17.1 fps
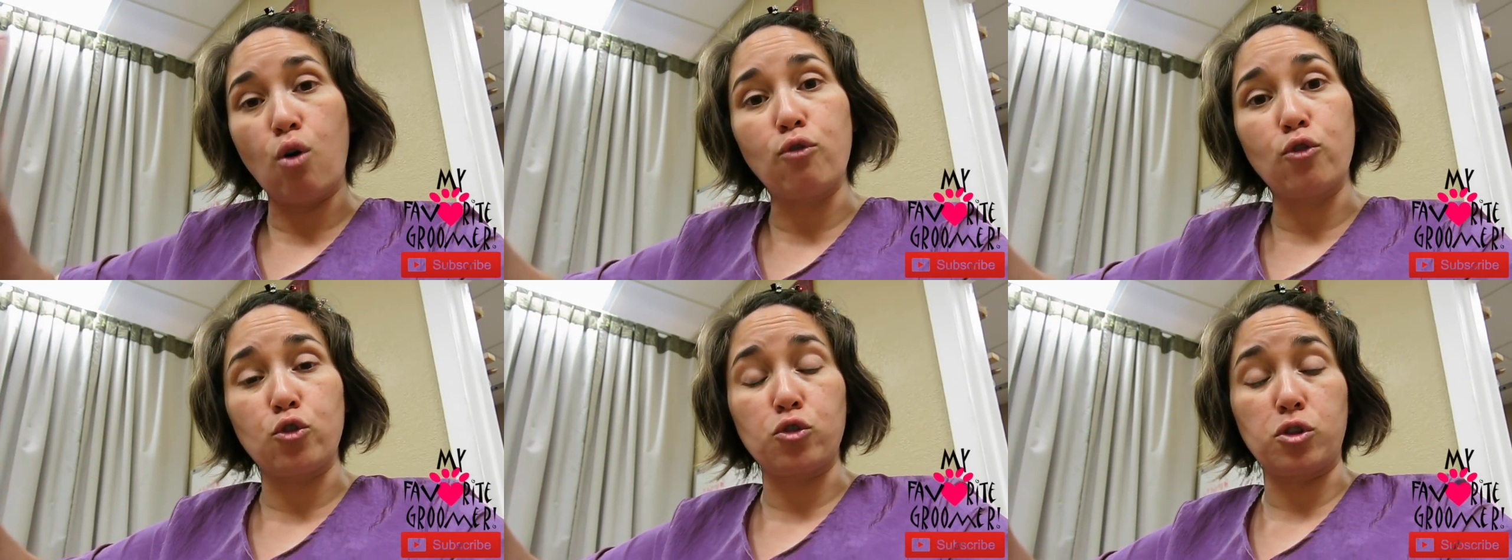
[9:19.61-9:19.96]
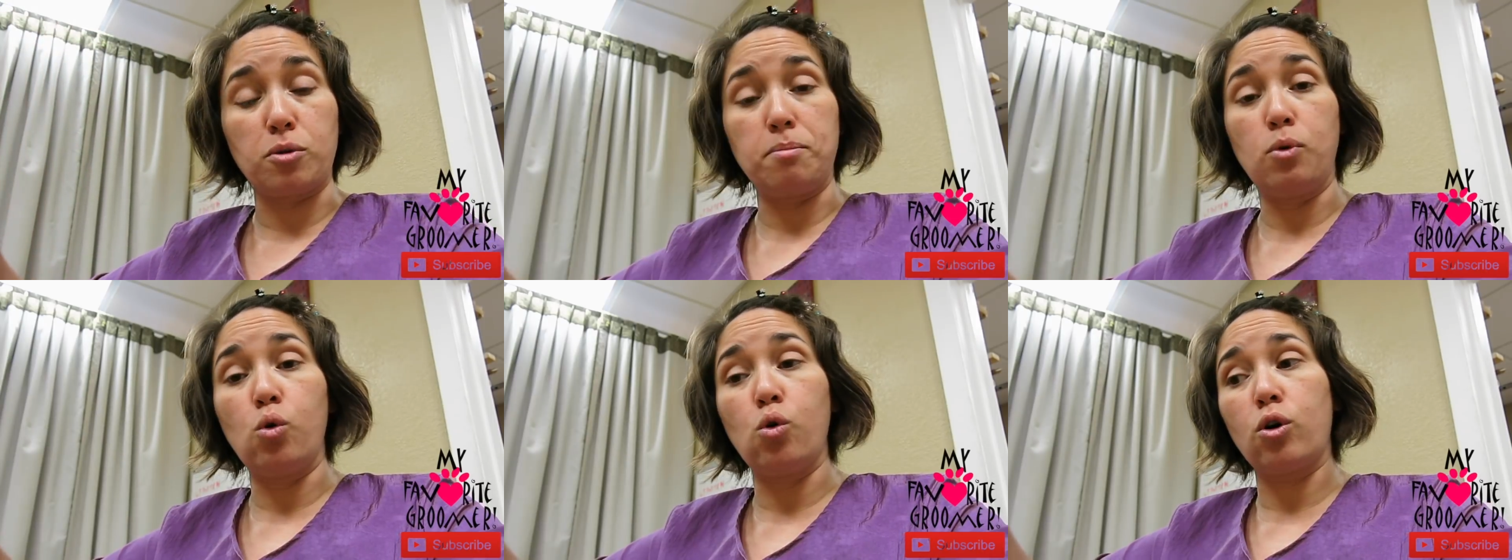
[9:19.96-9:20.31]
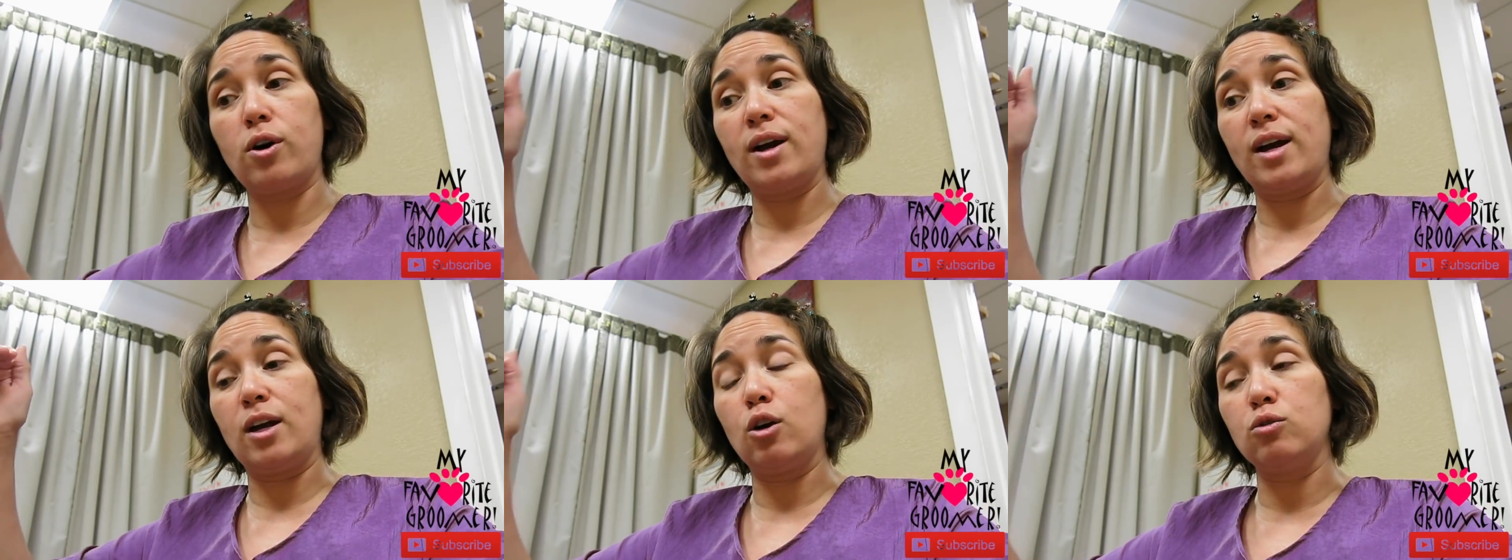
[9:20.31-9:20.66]
over the
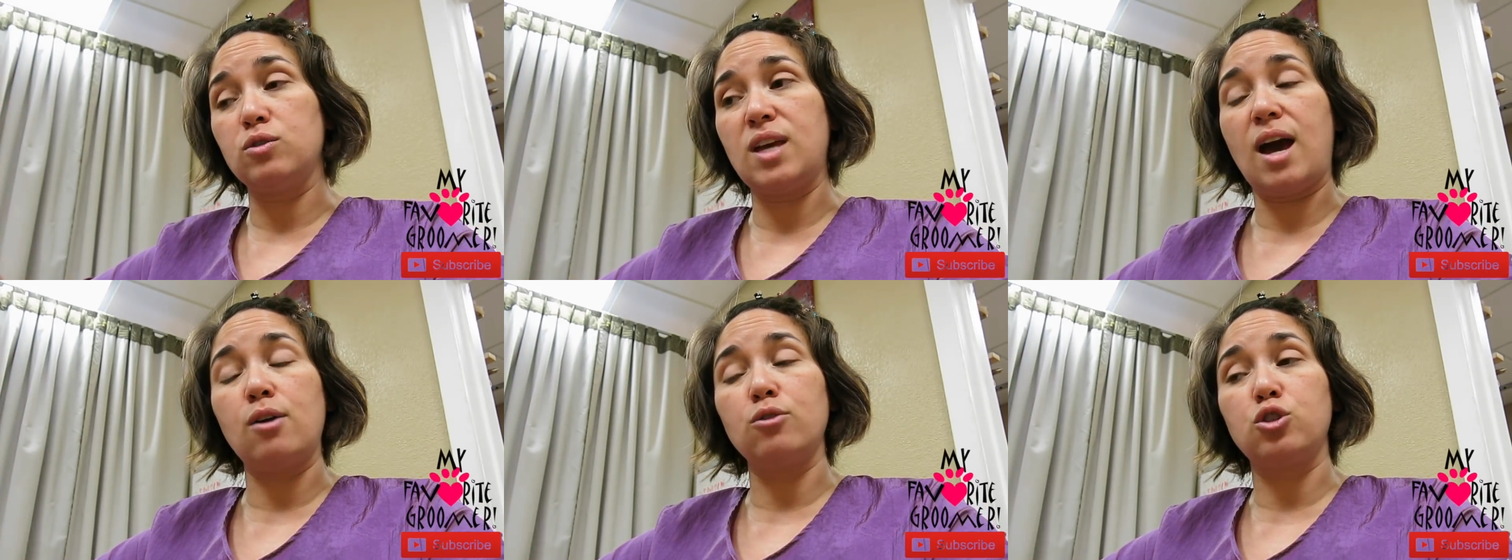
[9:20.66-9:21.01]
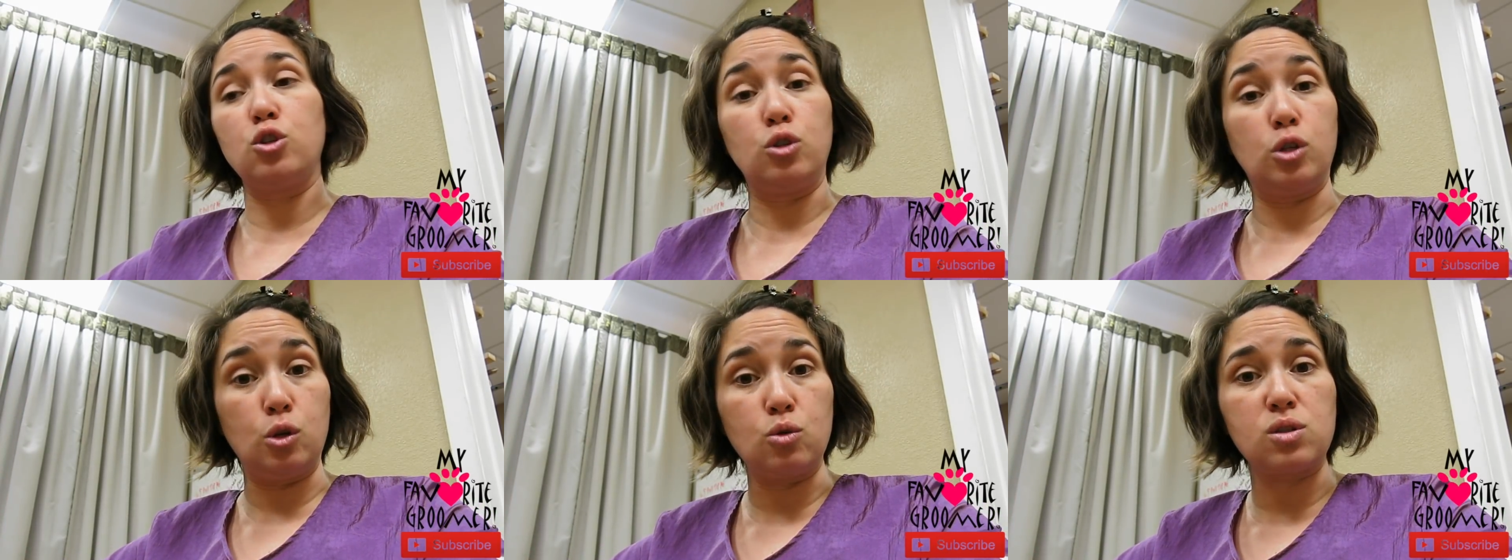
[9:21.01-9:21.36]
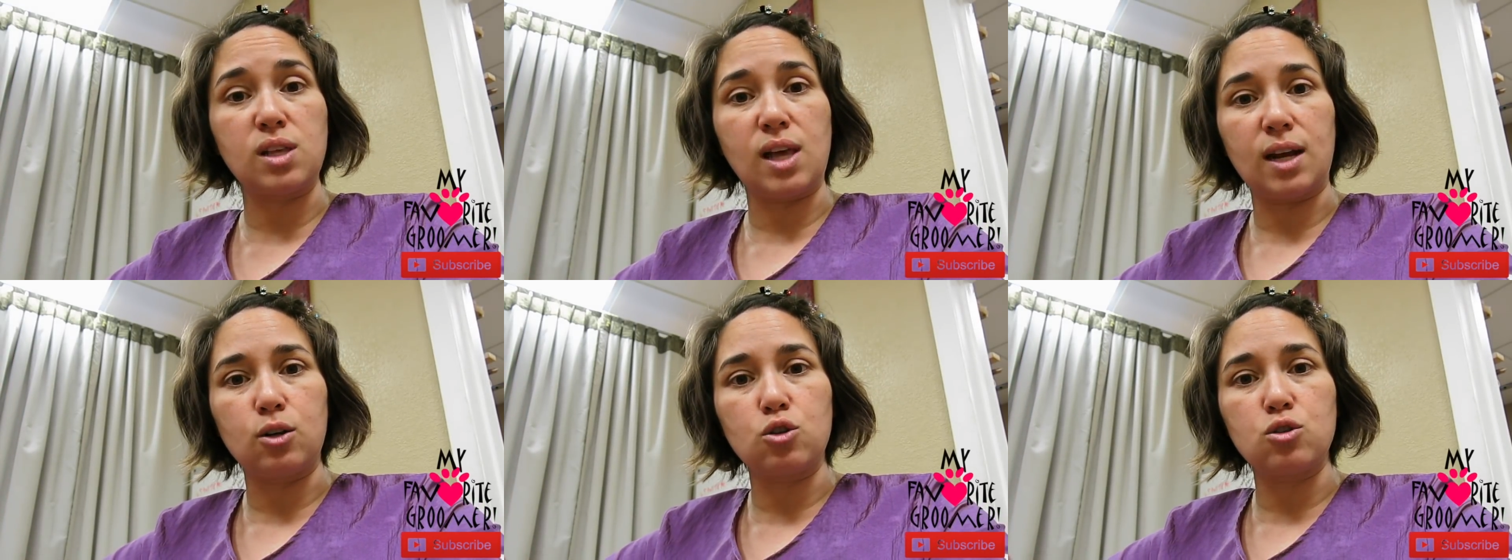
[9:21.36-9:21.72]
more and go down to
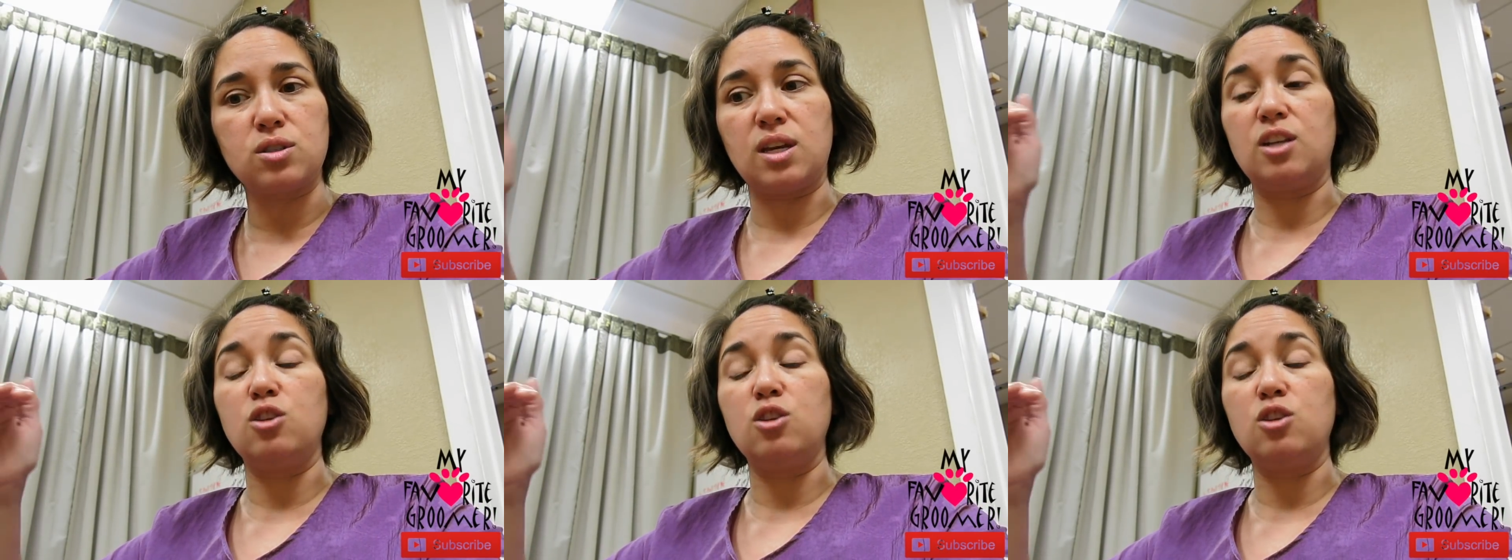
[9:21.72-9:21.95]
newsletters.